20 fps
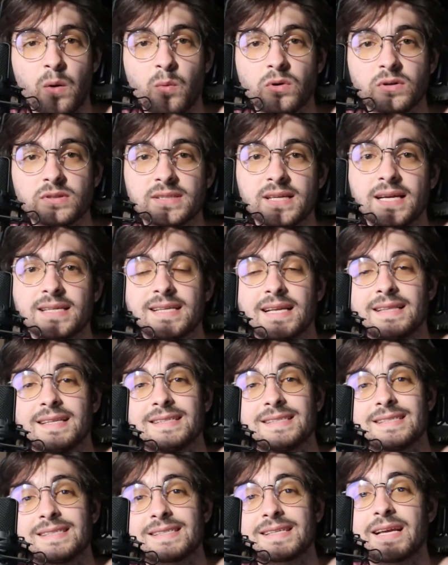I will say is that
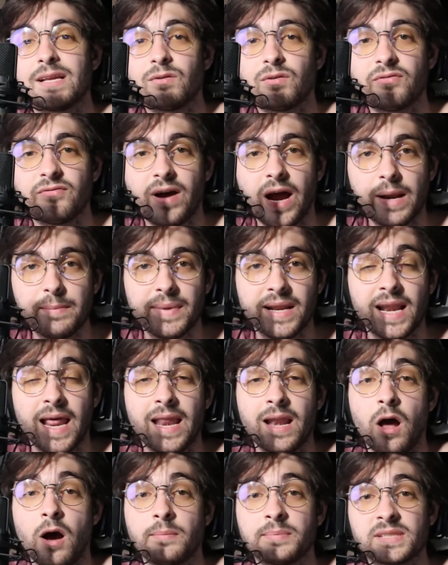this is skin refinement
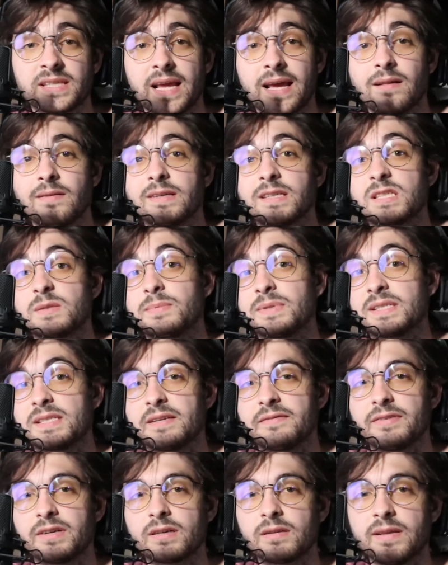and upscaling
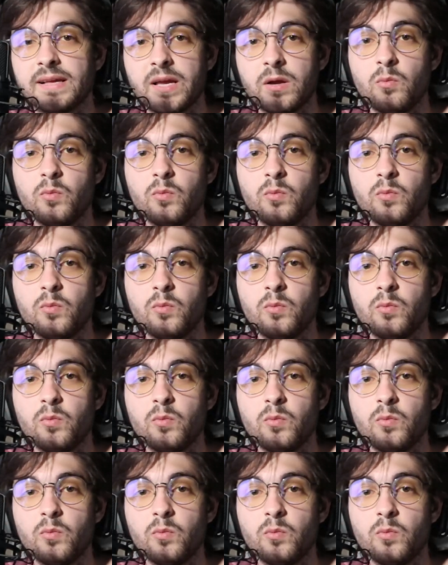specifically.